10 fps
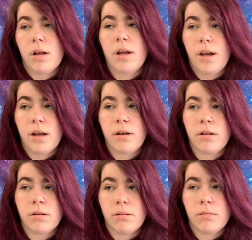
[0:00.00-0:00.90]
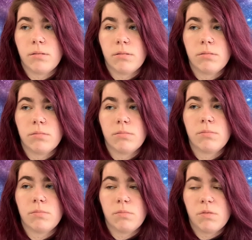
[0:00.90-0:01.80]
and
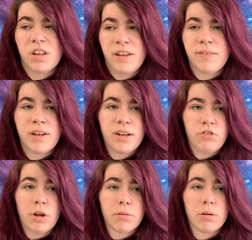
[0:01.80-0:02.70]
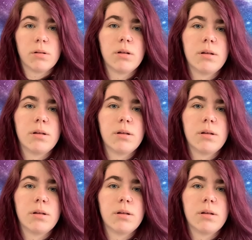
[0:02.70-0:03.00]
leave it in general,